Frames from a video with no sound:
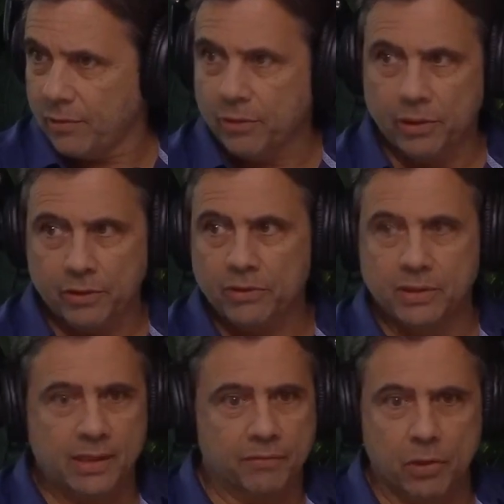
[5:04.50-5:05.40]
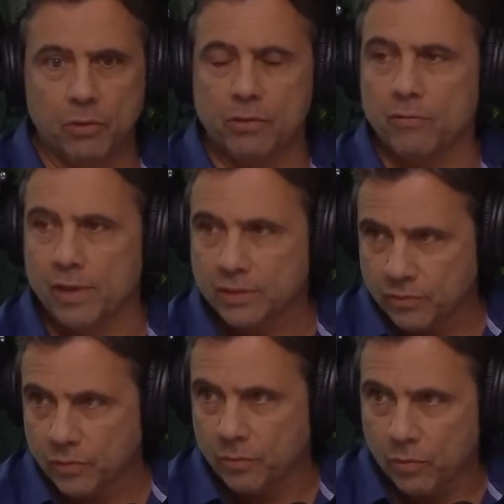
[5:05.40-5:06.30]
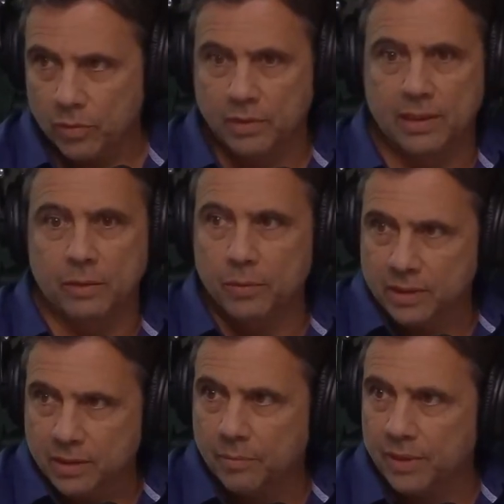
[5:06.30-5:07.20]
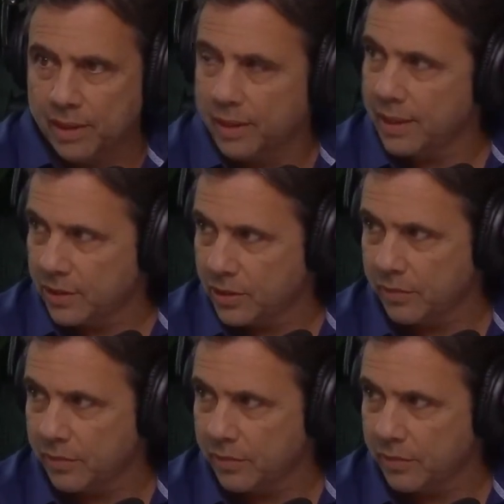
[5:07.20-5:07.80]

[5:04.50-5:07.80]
or you can just have to go to the restroom or deal with something in the kitchen,